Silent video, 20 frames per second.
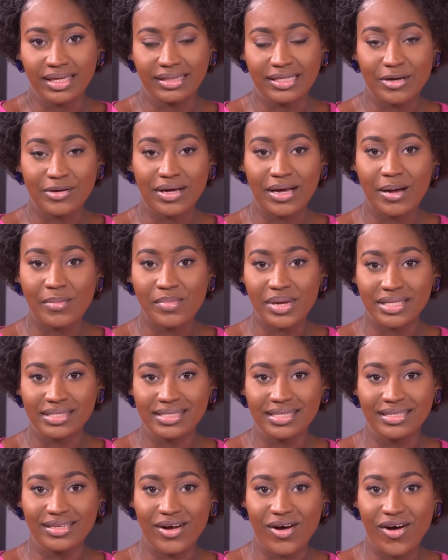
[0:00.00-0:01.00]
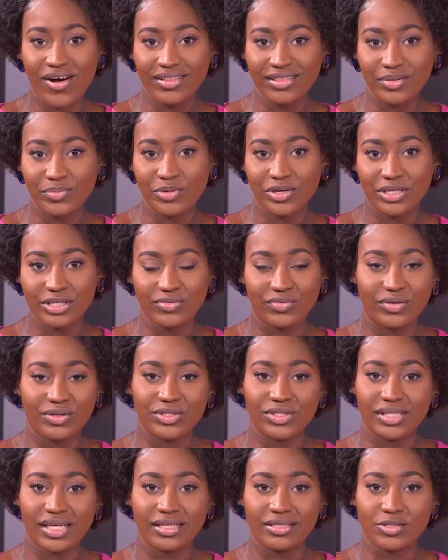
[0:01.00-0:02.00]
Now, commenting on the British
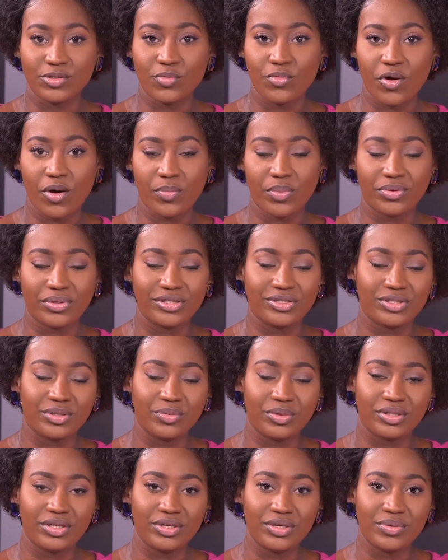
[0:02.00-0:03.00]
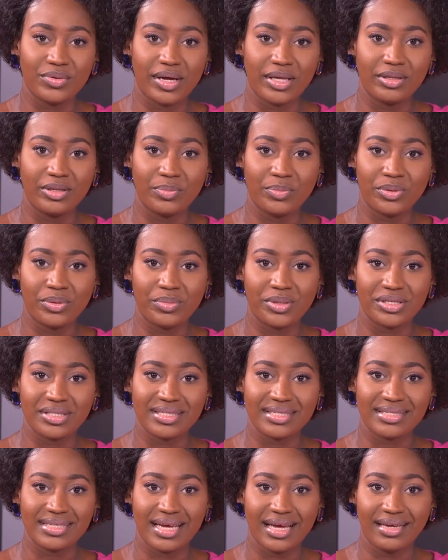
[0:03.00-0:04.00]
Virgin Islands cooperation with the UN, the
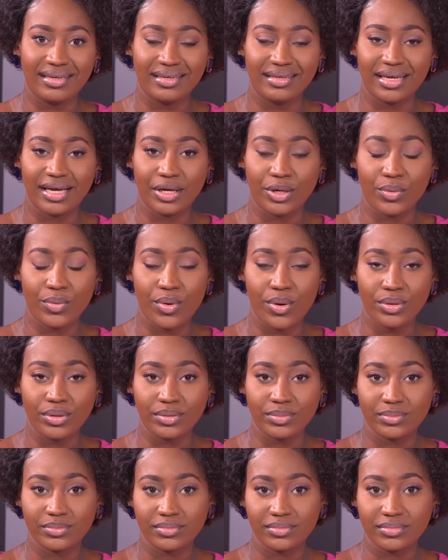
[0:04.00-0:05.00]
Premier said, and I quote,